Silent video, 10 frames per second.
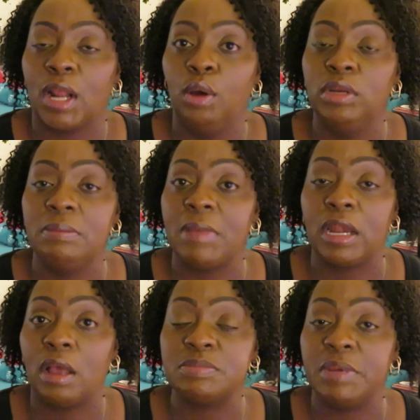I don't need my
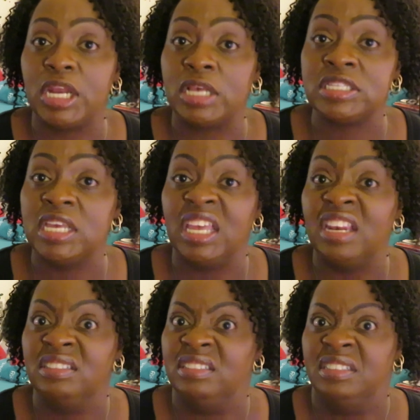gloss being all
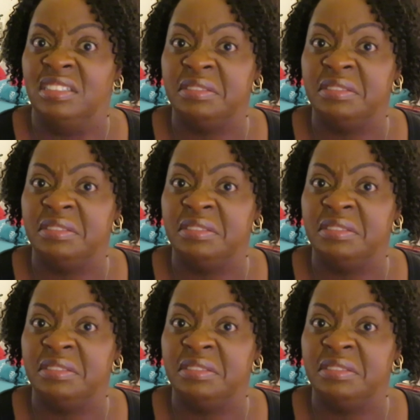sticky. Ugh.